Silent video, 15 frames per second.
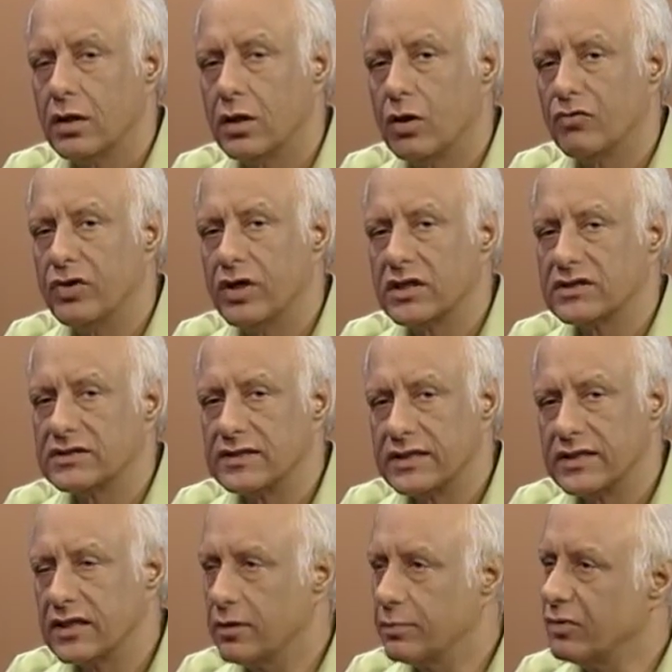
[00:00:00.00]
Now we are
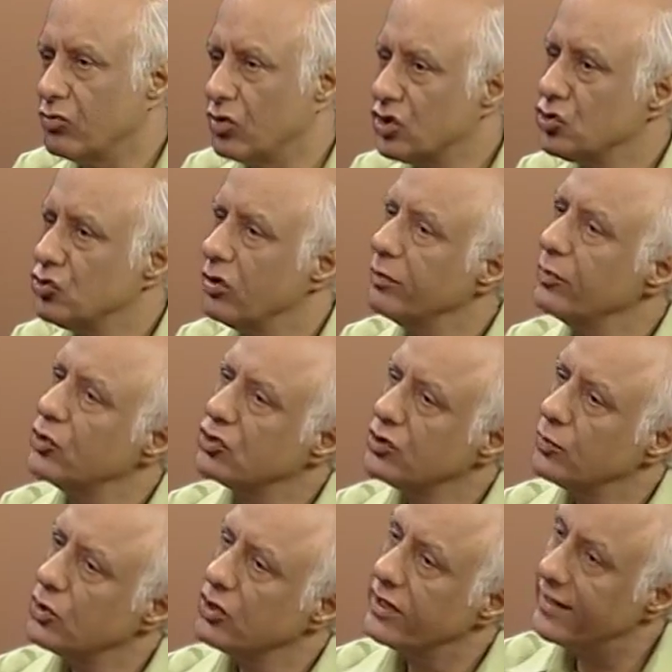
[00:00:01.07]
setting up a virtual
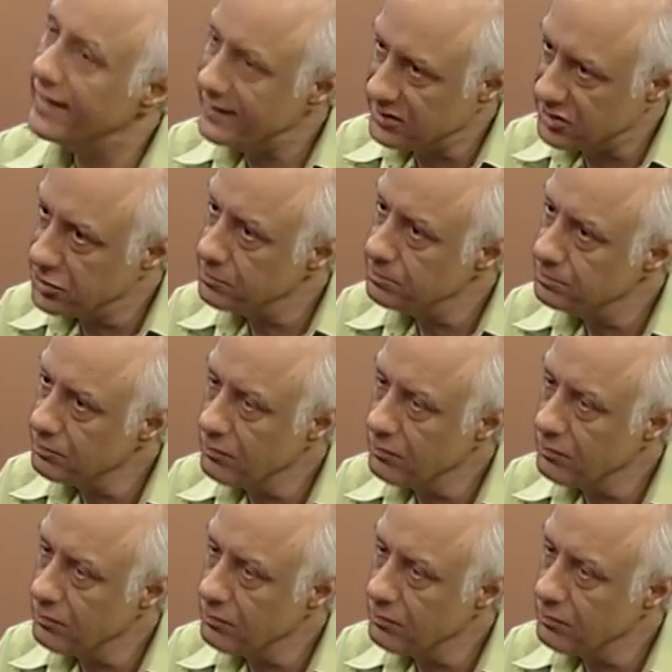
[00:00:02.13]
museum on the net.